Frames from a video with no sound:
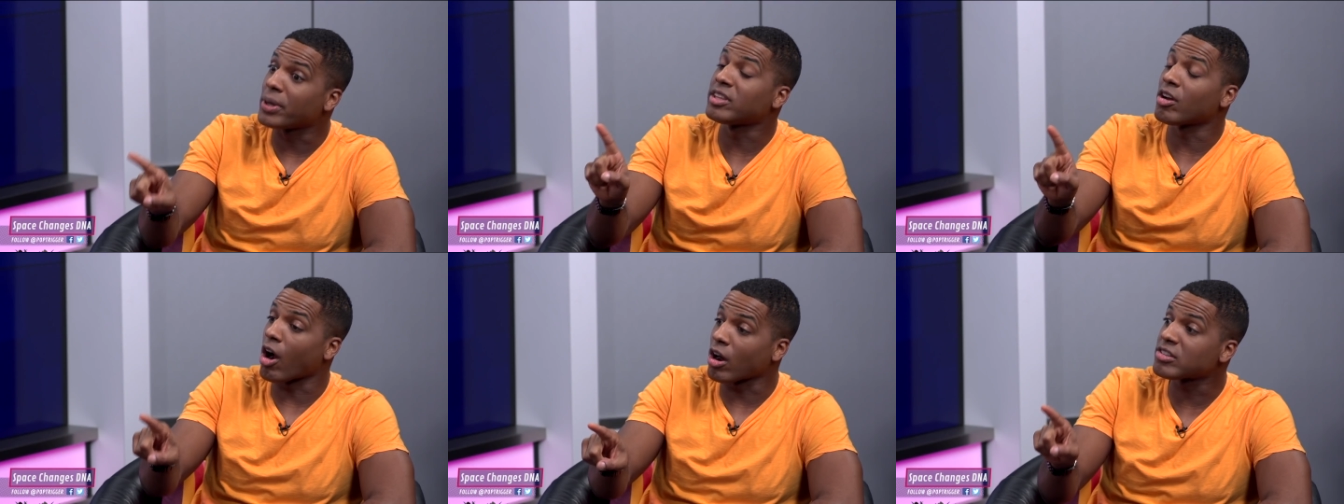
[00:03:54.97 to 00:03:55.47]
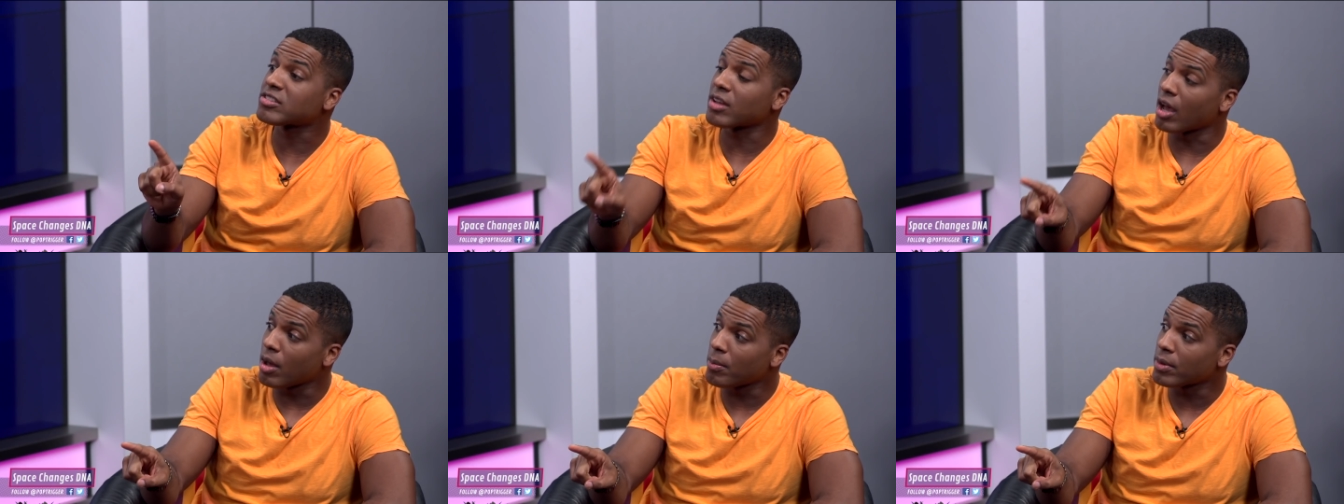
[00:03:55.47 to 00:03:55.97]
but there are
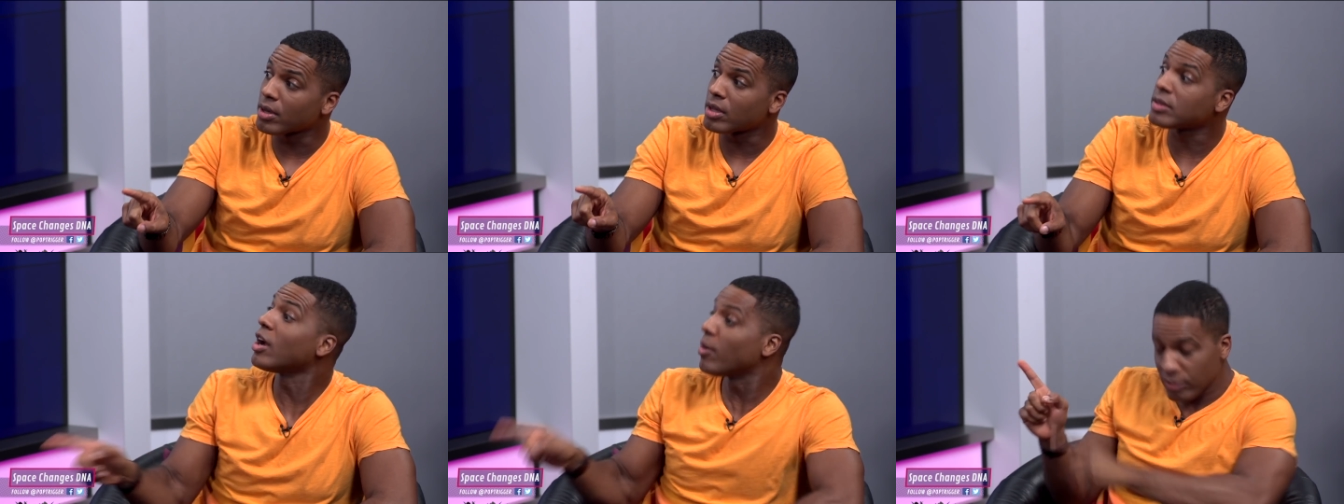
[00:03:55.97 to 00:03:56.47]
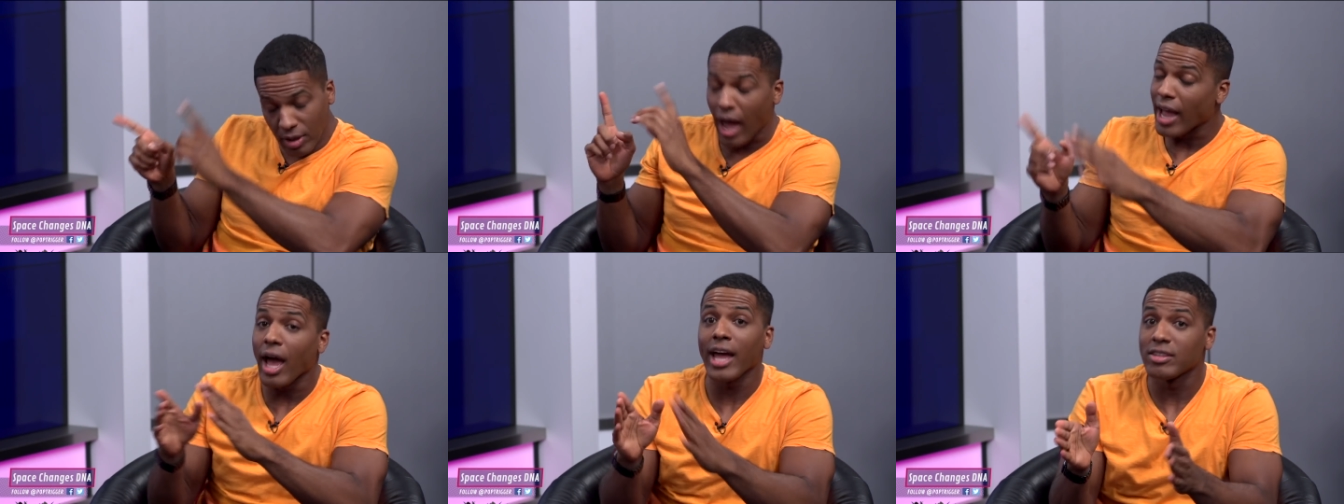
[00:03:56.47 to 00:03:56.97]
some. Connection. There,
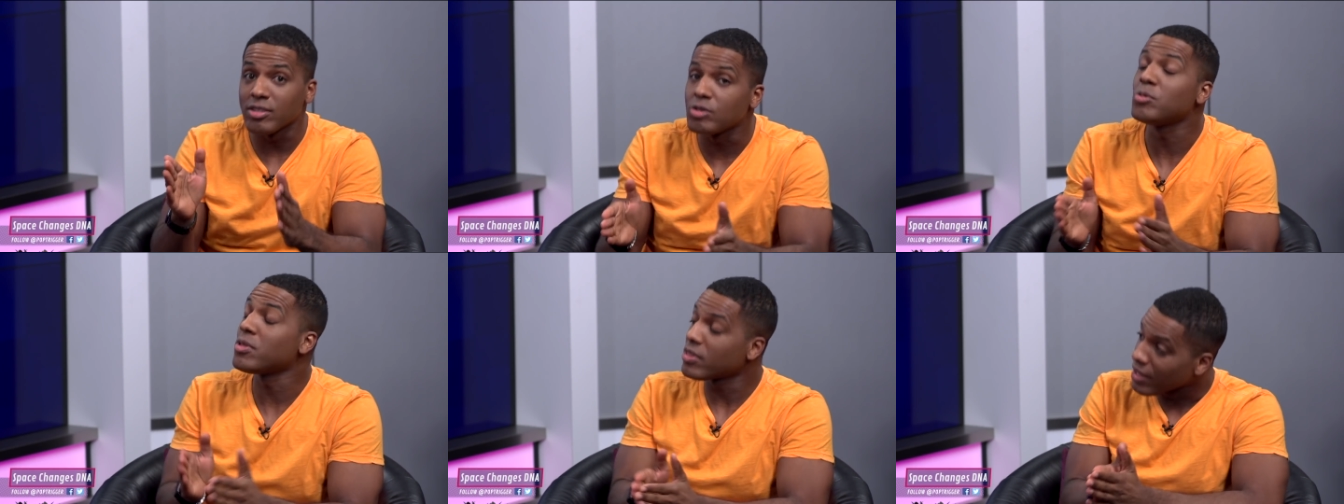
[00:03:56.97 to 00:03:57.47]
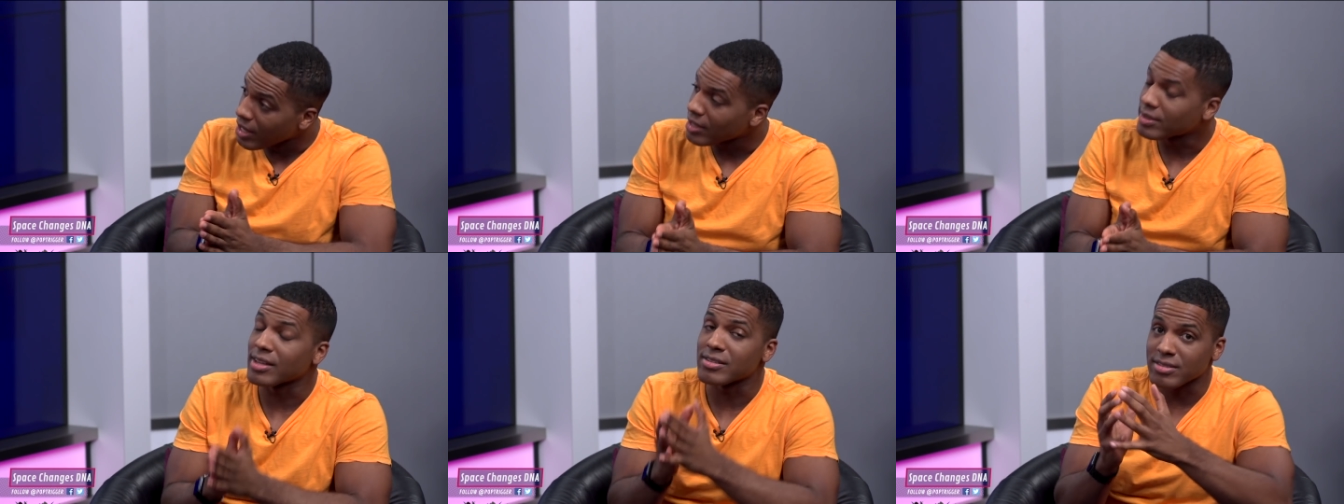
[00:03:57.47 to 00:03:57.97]
I, I do
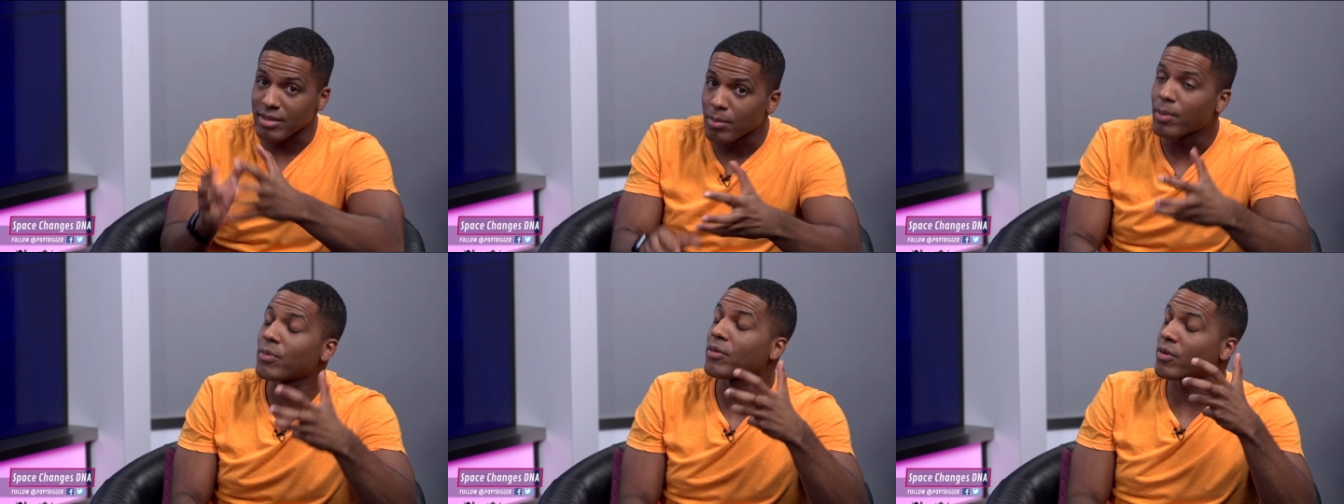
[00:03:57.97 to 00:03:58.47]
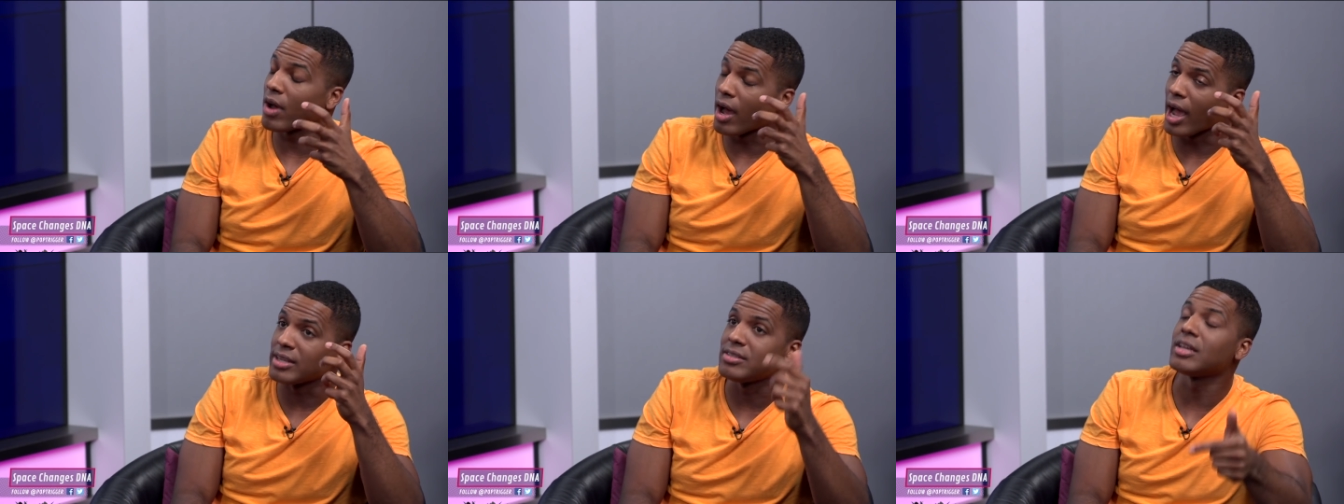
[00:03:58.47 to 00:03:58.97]
think that some
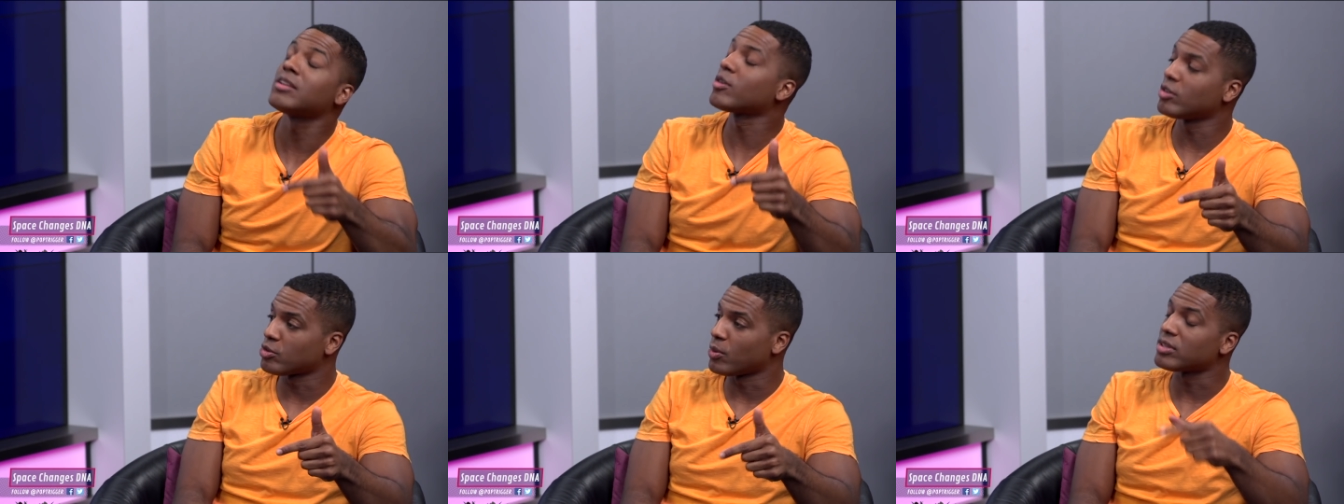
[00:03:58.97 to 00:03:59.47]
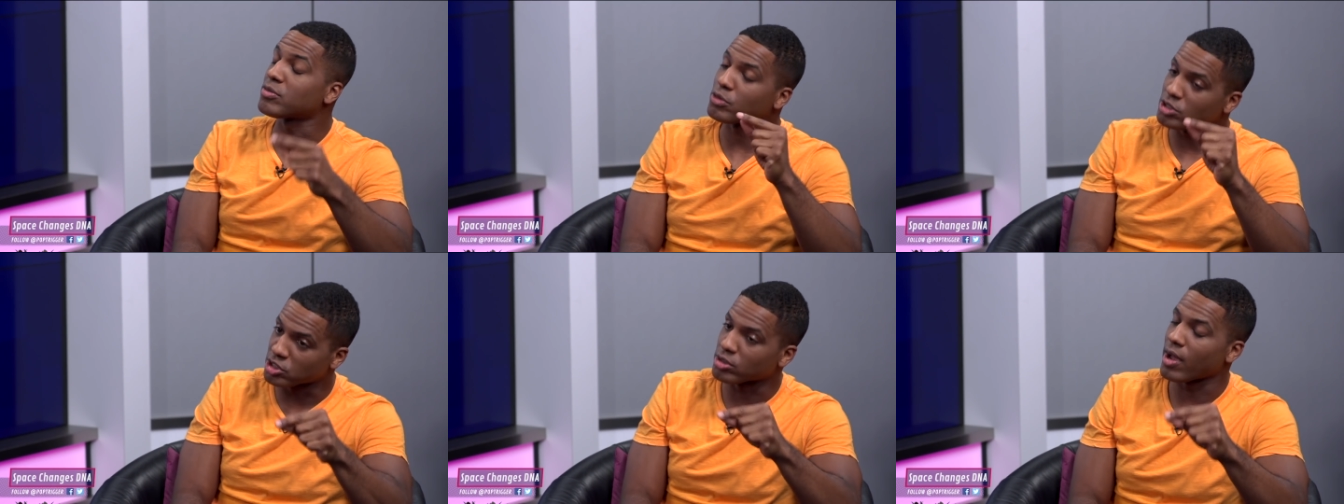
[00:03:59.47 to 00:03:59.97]
identical twins for sure